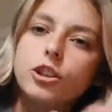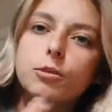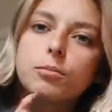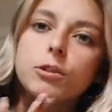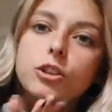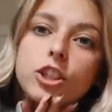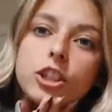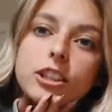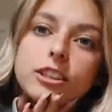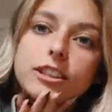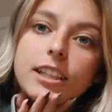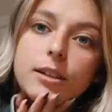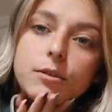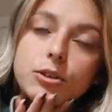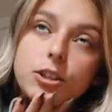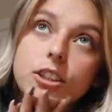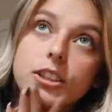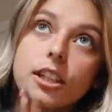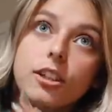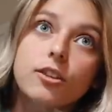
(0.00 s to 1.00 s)
crispy chicken
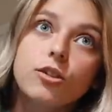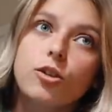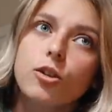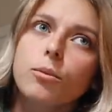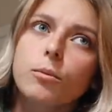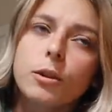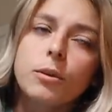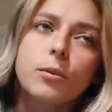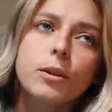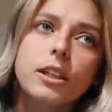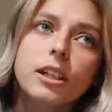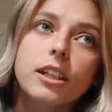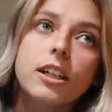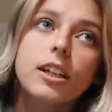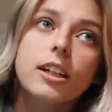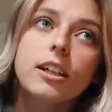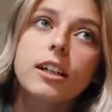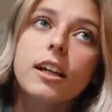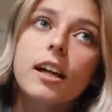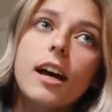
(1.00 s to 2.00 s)
sandwiches that are normally really
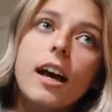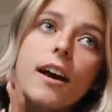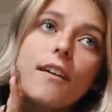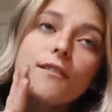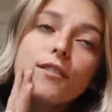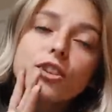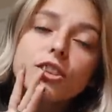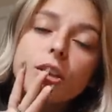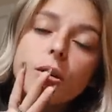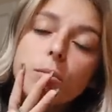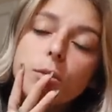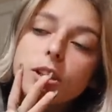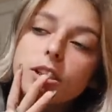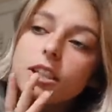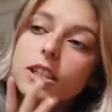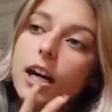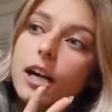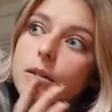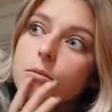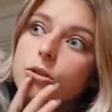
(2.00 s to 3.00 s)
good. For some
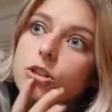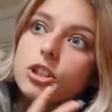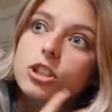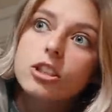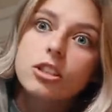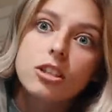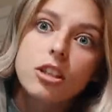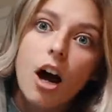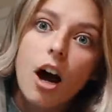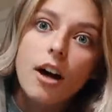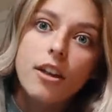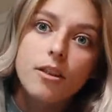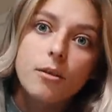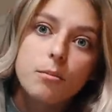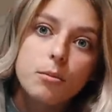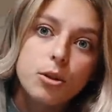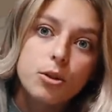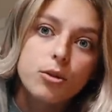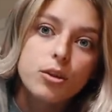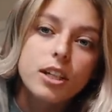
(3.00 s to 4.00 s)
reason, I am just not in the
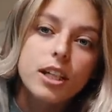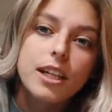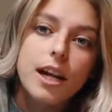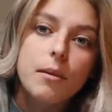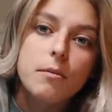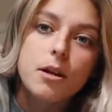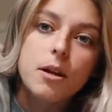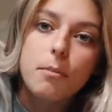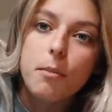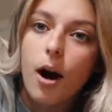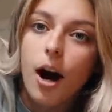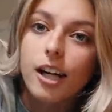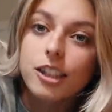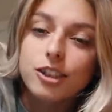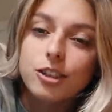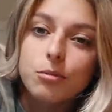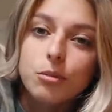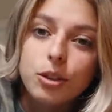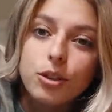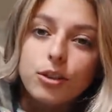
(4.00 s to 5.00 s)
mood and I'm in a
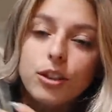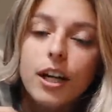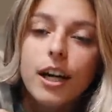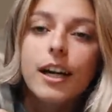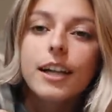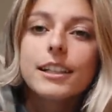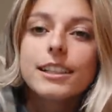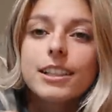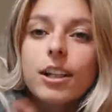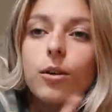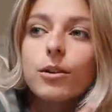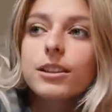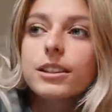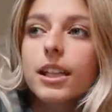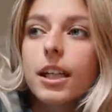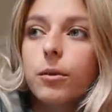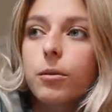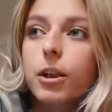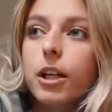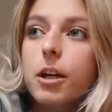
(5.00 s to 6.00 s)
pasta mood. So
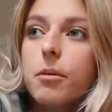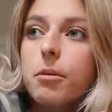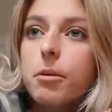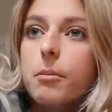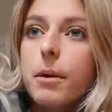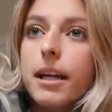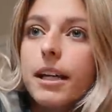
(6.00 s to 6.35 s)
instead, we're gonna be